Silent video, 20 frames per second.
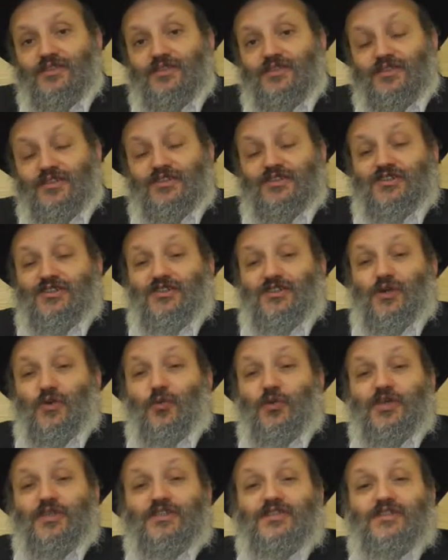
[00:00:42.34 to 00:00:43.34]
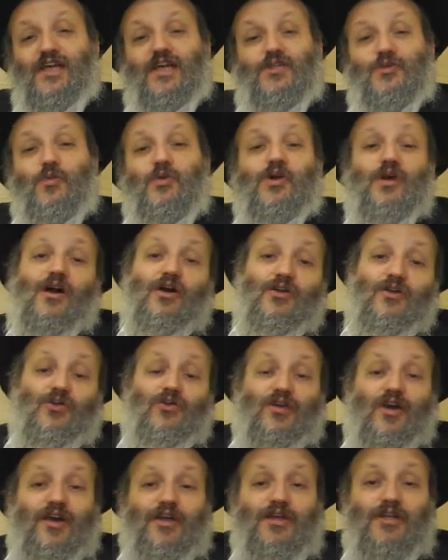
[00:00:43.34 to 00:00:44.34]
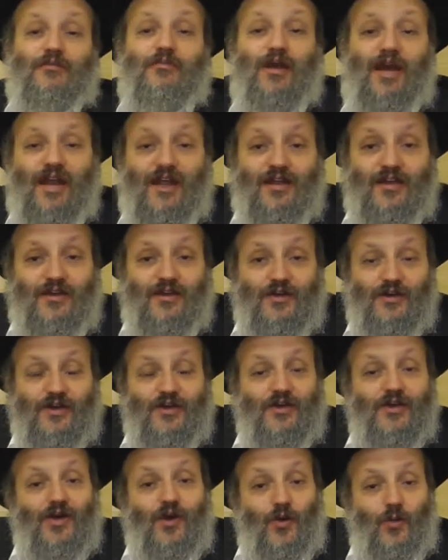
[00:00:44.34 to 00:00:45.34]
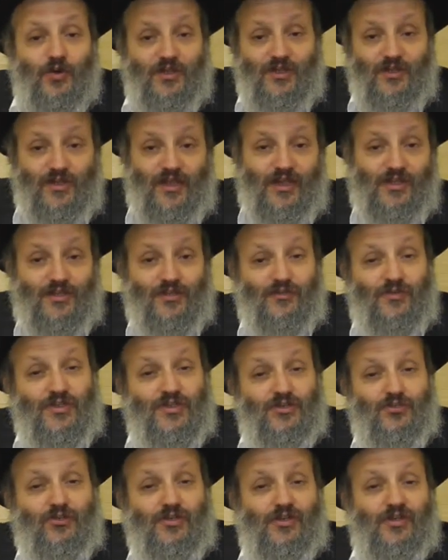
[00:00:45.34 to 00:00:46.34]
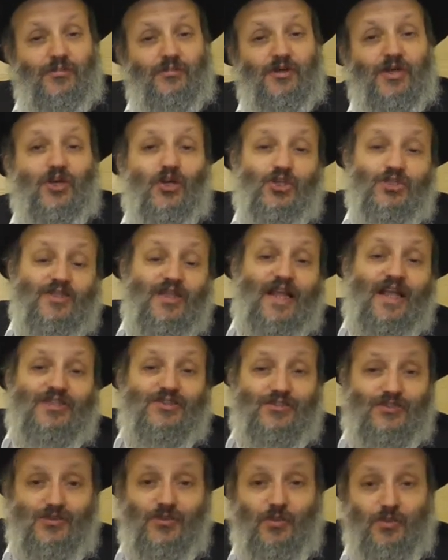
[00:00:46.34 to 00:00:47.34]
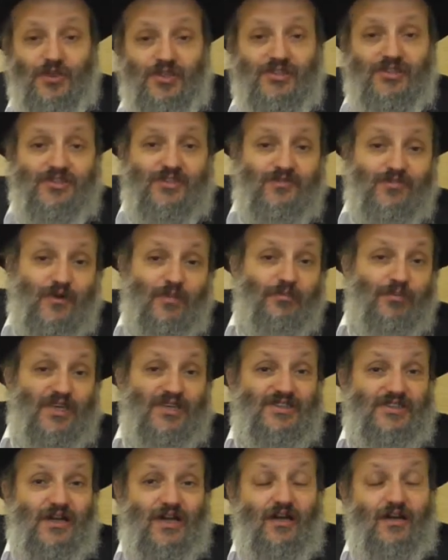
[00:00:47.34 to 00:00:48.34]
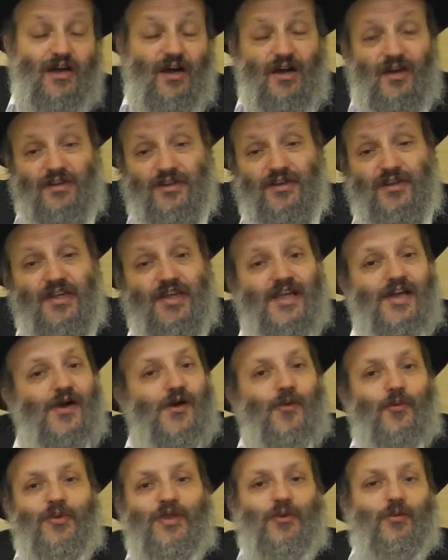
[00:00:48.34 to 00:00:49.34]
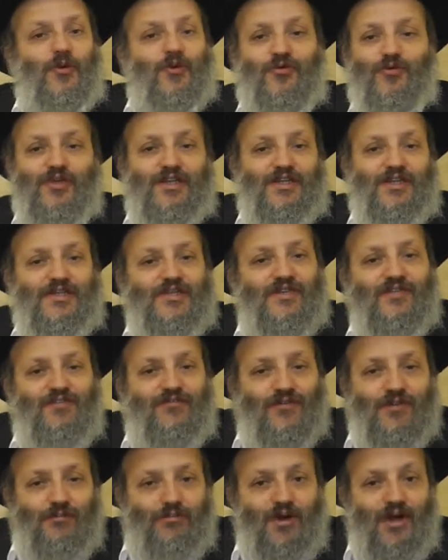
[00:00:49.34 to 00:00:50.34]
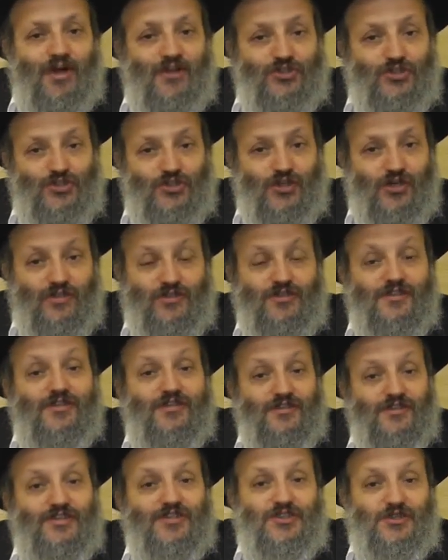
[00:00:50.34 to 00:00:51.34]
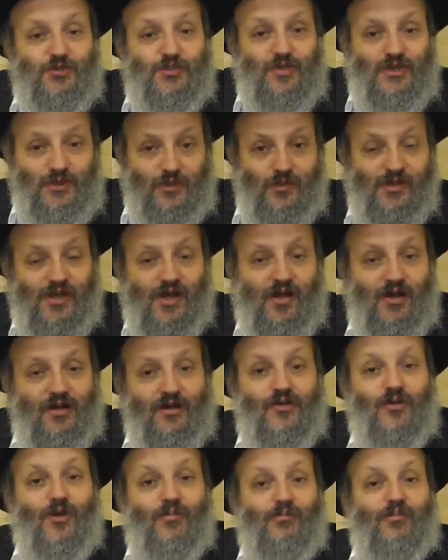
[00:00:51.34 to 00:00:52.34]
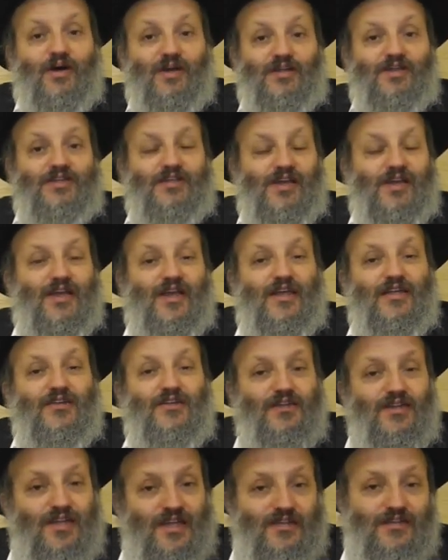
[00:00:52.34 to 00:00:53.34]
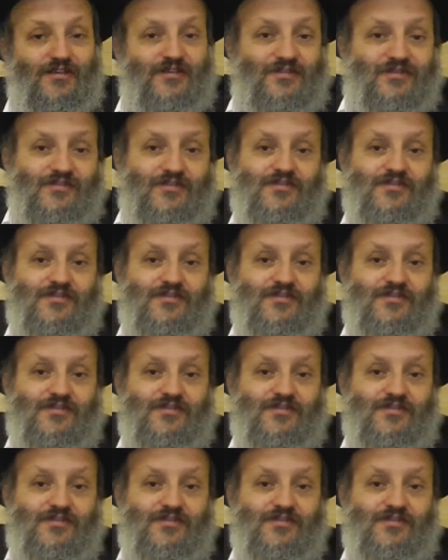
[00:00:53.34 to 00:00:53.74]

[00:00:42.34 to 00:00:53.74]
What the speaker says: This is the week that we are uniting back with the land of Israel, because last few weeks from Pesach on, we were reading different parashiyot. This week we are combining again together.